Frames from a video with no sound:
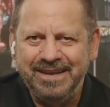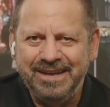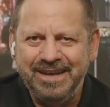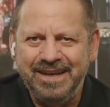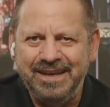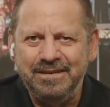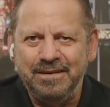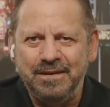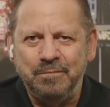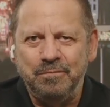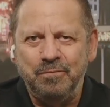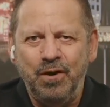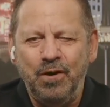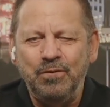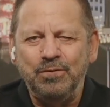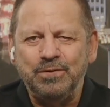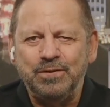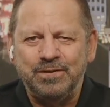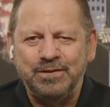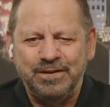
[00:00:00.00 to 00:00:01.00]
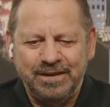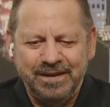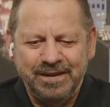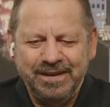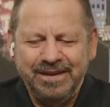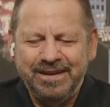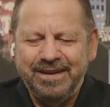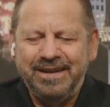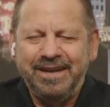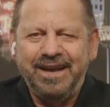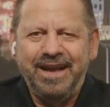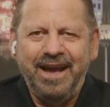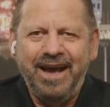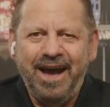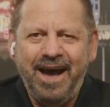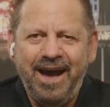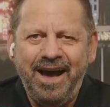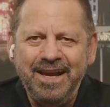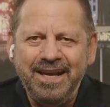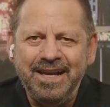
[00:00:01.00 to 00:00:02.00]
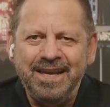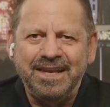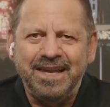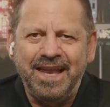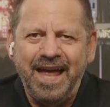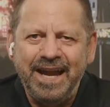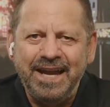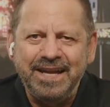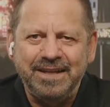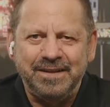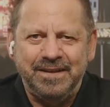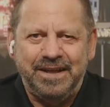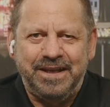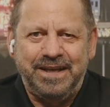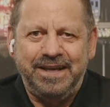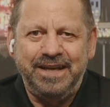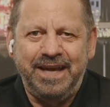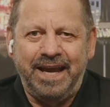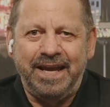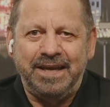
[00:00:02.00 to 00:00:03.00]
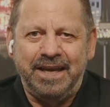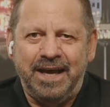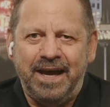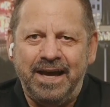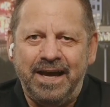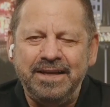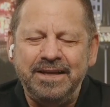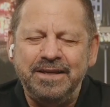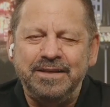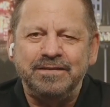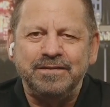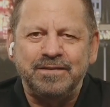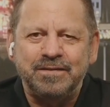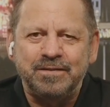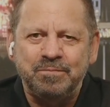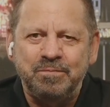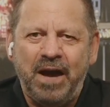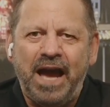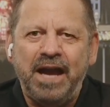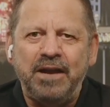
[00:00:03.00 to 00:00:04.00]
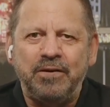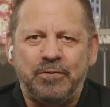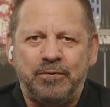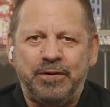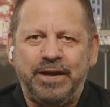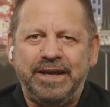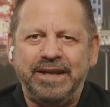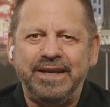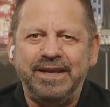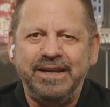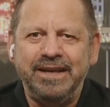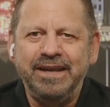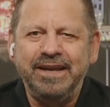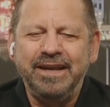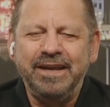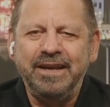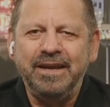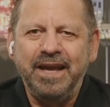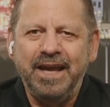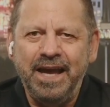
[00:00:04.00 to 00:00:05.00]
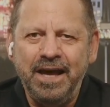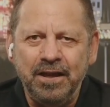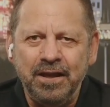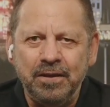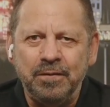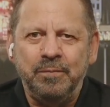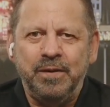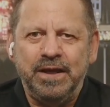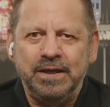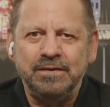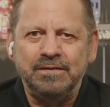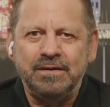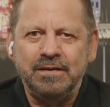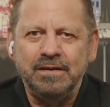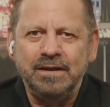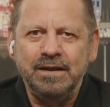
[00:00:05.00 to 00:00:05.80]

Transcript: in the most unlikely and uninspiring element,